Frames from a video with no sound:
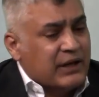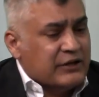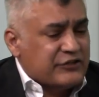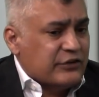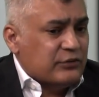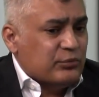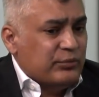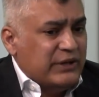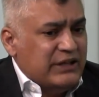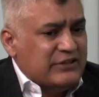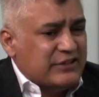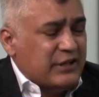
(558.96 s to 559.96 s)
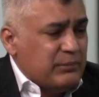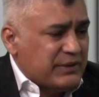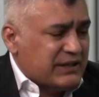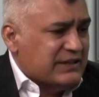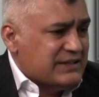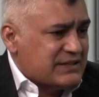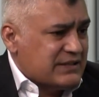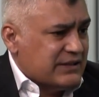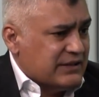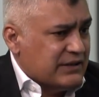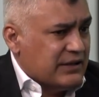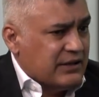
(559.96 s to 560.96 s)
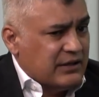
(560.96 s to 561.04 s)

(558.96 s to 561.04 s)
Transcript: So we typically see